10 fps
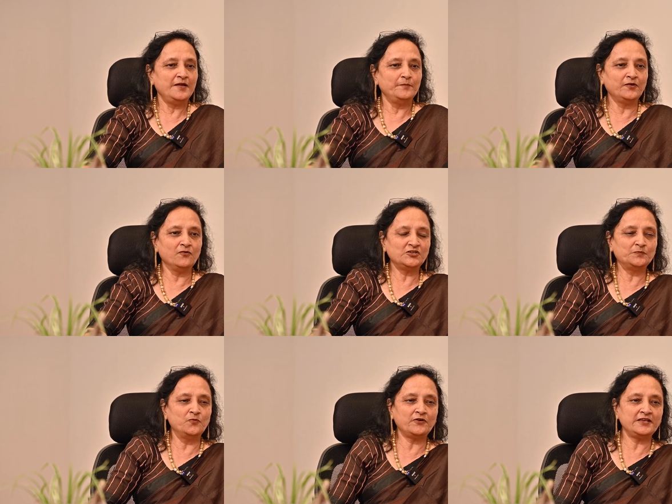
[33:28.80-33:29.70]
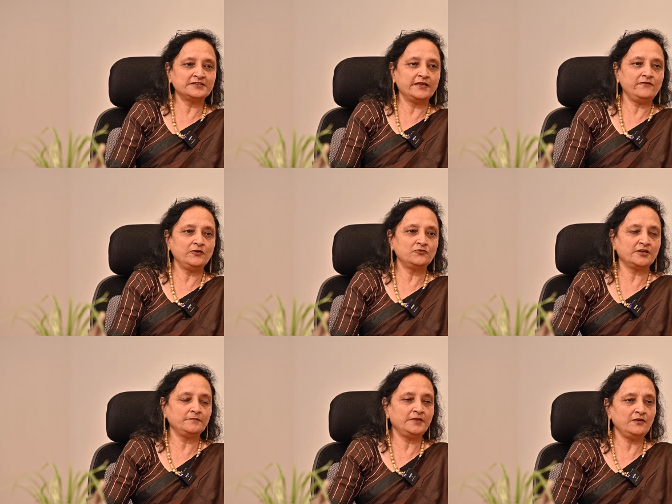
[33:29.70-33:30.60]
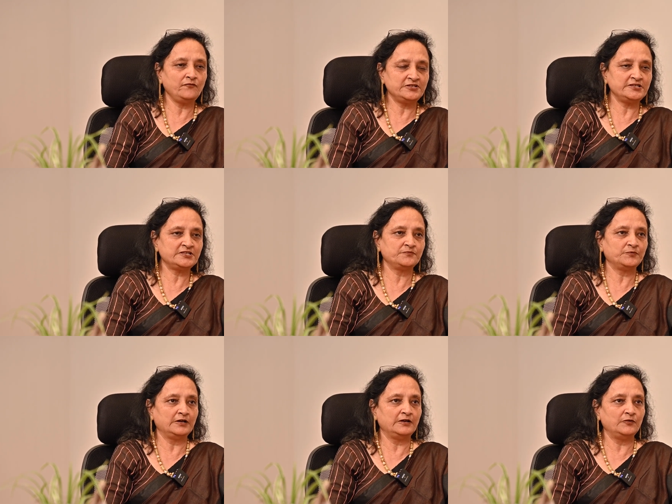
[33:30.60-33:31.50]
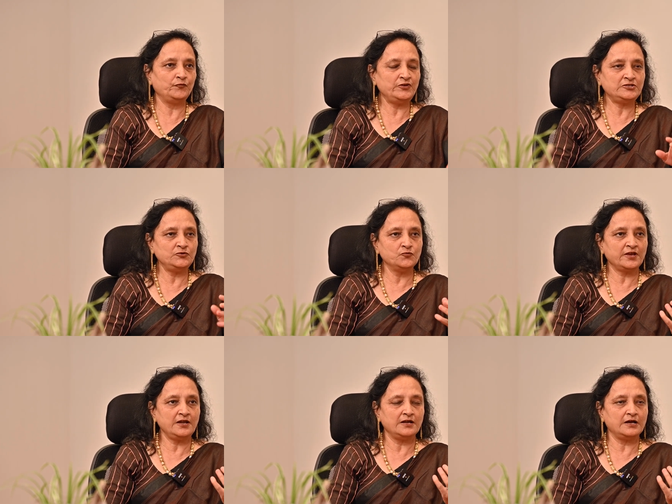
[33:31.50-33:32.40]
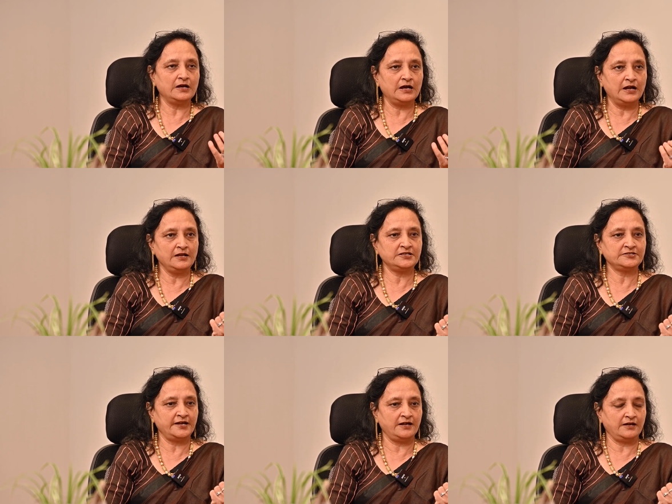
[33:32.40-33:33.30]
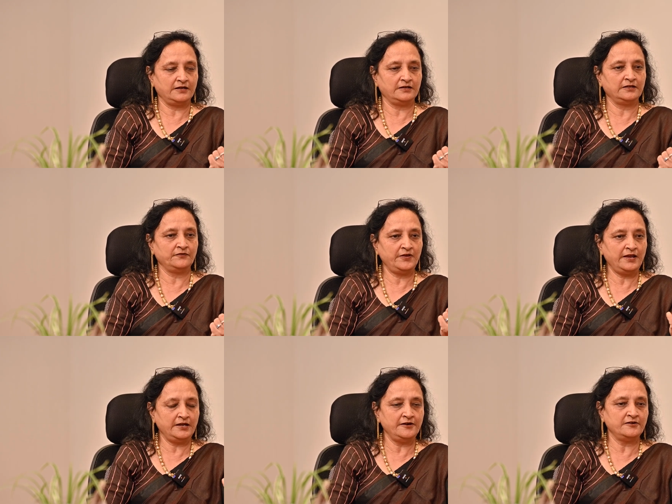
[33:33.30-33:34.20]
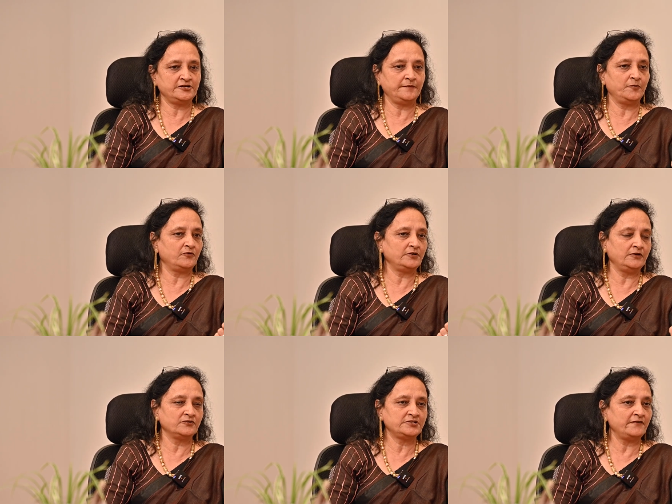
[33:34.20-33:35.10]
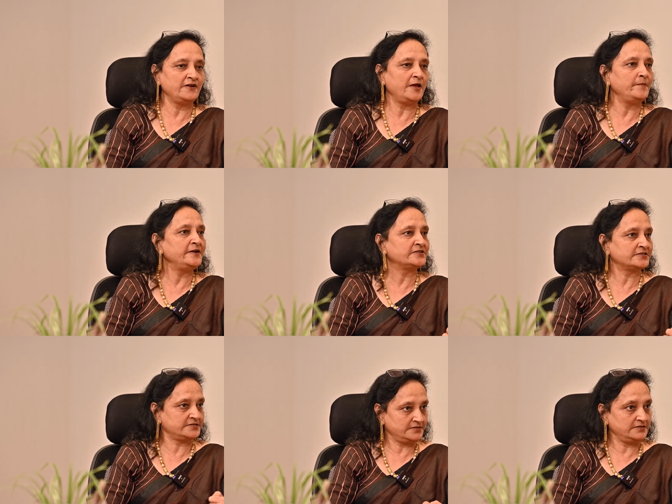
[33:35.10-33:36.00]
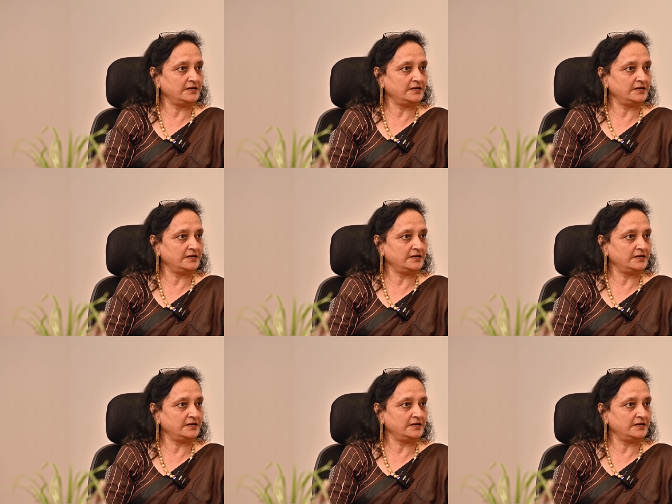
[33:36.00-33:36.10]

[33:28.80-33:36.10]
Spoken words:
Because book is giving you something which you can understand. The way leadership, your 7 habits,